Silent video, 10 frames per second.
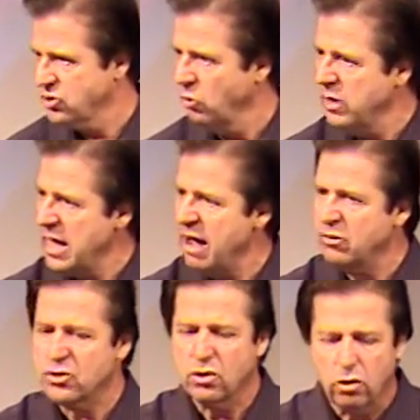So we have
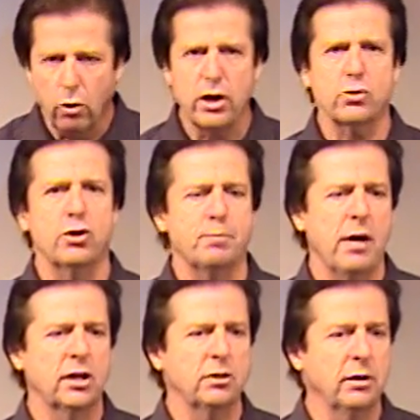this glorious
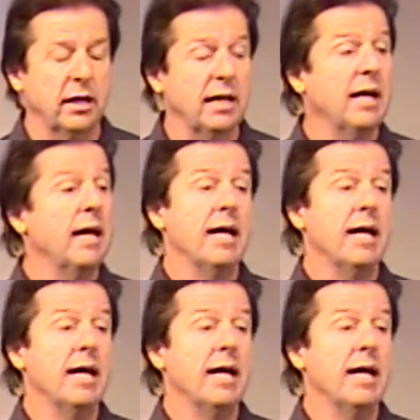responsibility,